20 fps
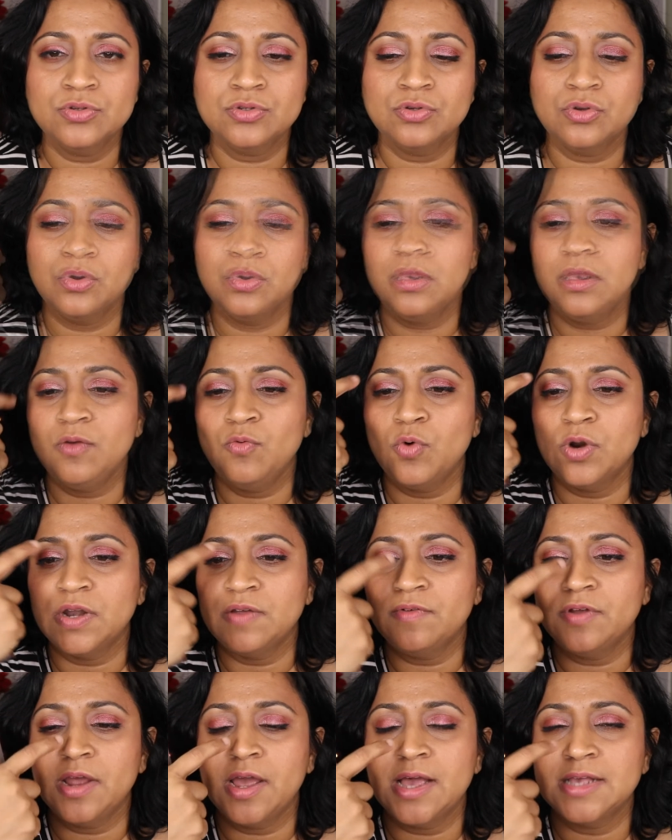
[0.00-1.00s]
so
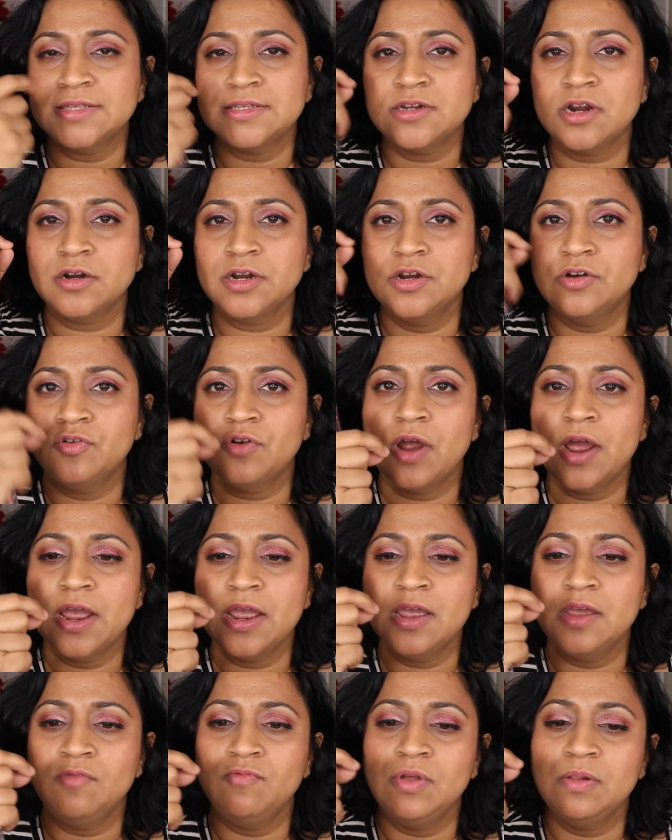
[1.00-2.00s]
whatever has started
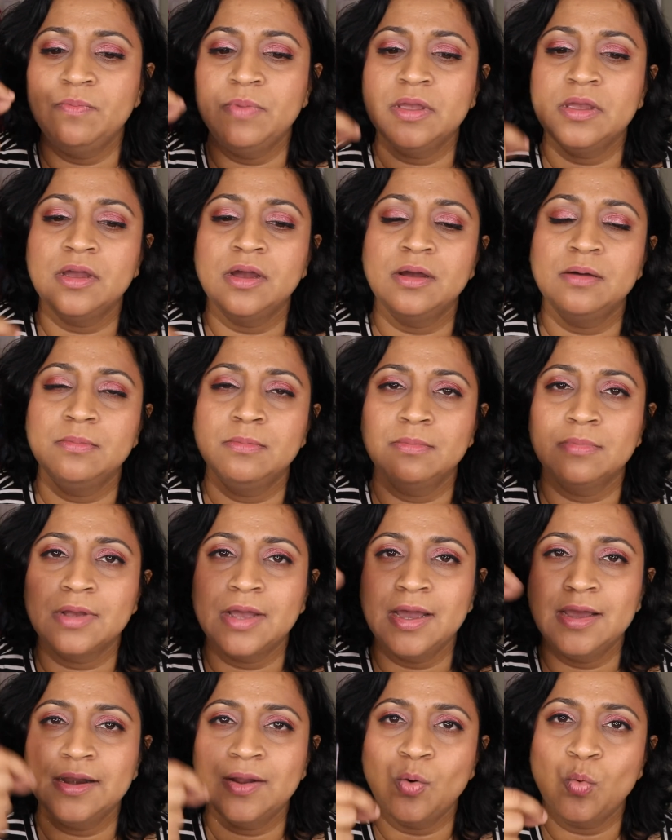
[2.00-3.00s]
drying will become
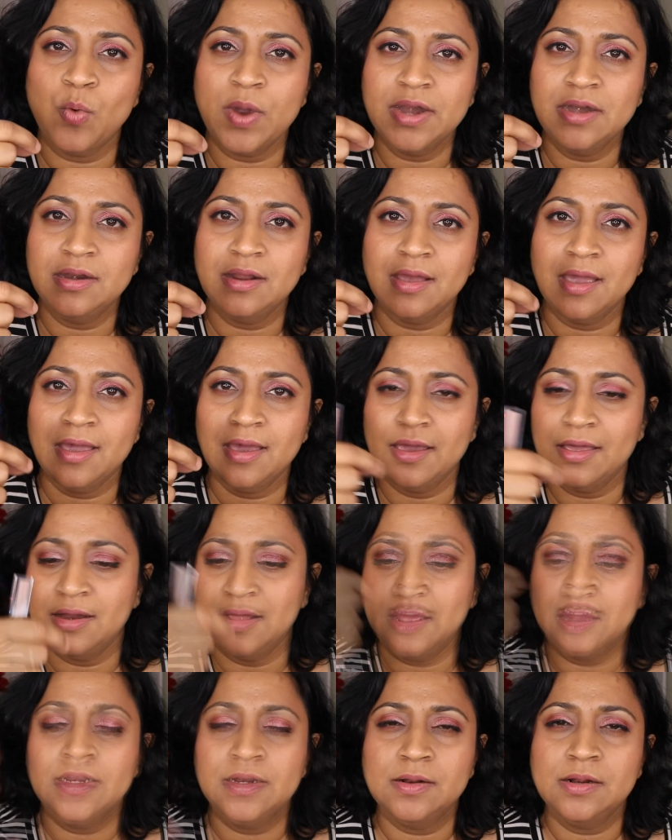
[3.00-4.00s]
kind of wet again
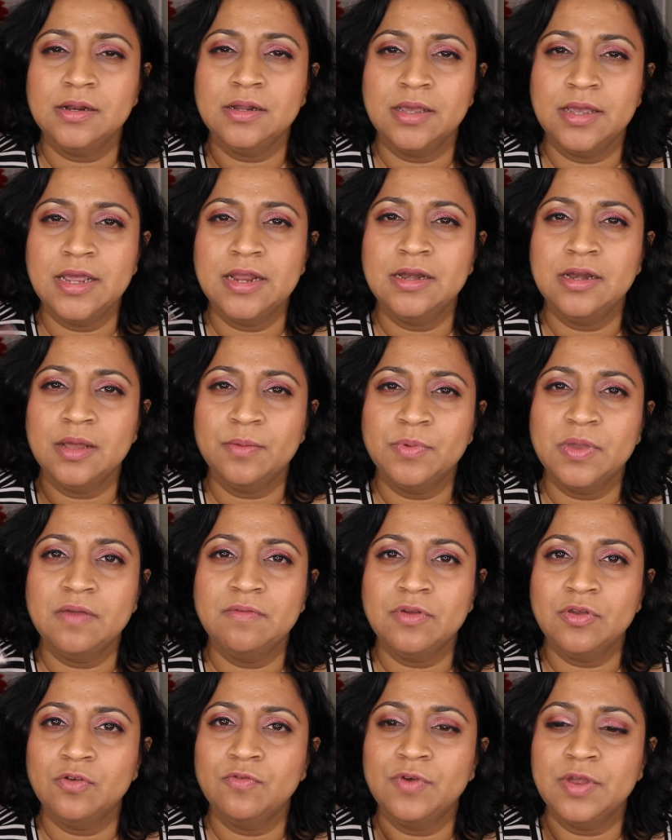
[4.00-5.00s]
and it'll end up
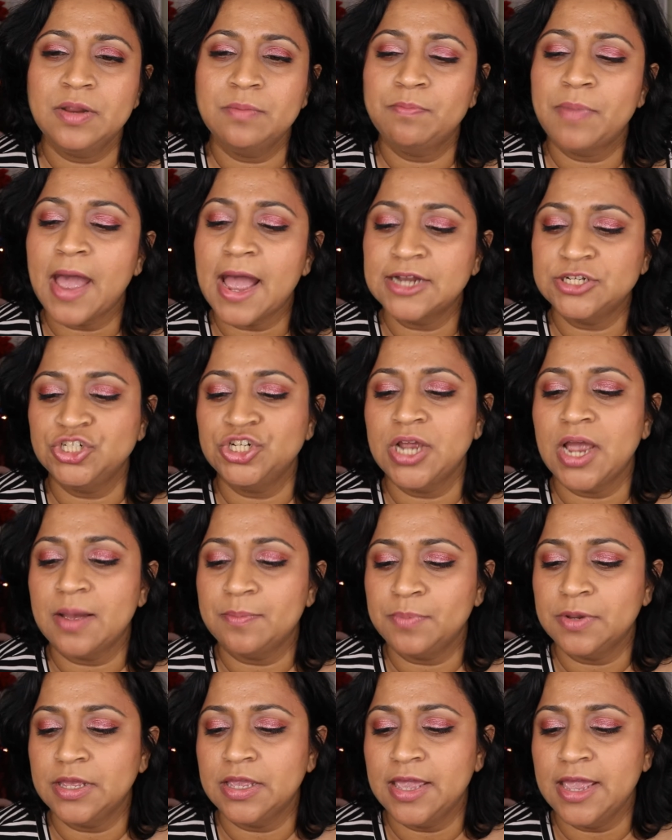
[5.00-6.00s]
giving you very patchy
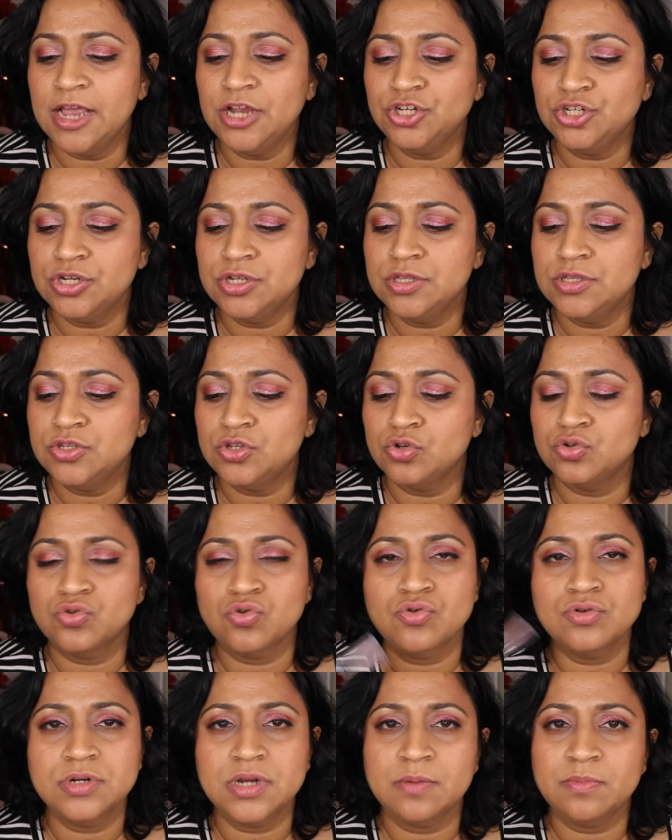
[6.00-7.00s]
application. So
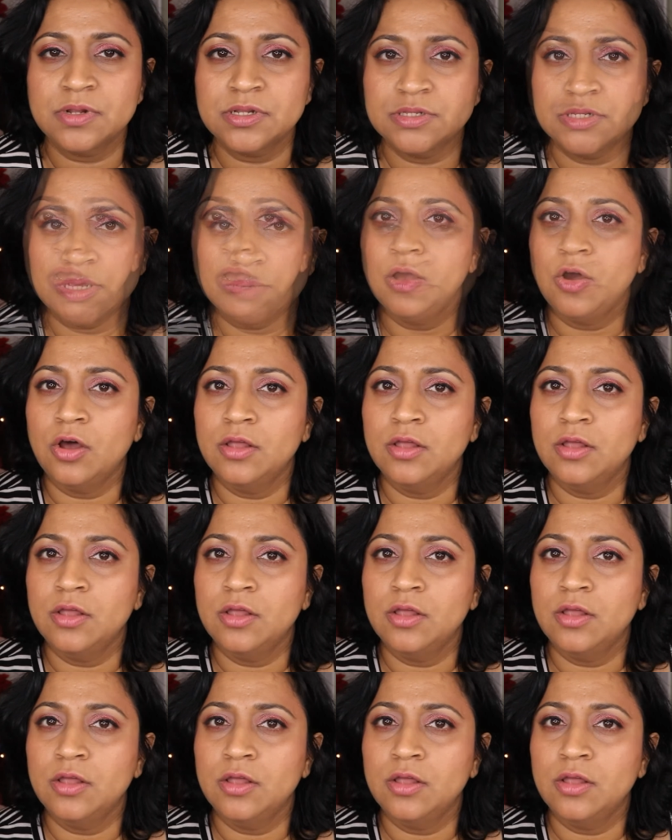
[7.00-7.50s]
don't double dip.